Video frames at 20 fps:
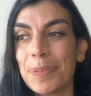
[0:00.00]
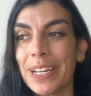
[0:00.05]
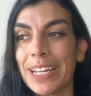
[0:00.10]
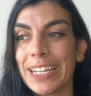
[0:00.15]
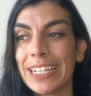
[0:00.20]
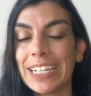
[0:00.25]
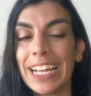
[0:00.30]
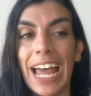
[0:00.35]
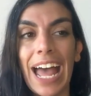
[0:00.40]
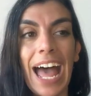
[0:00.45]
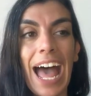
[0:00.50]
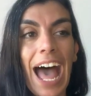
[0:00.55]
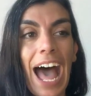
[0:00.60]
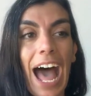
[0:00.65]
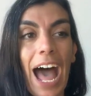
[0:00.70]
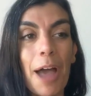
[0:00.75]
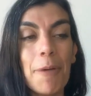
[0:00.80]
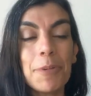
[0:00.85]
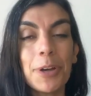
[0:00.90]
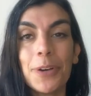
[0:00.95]
in,
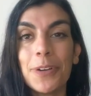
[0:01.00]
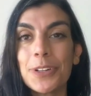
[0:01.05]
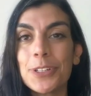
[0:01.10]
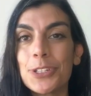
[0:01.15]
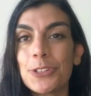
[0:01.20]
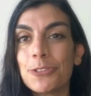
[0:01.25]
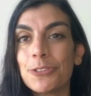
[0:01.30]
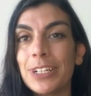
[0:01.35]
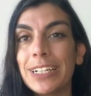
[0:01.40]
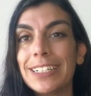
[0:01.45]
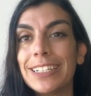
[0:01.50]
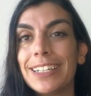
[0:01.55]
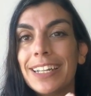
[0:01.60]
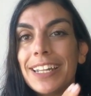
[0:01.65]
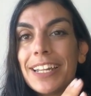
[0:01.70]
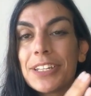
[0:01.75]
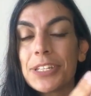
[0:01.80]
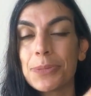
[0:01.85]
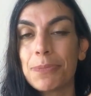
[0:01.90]
I'm going to read this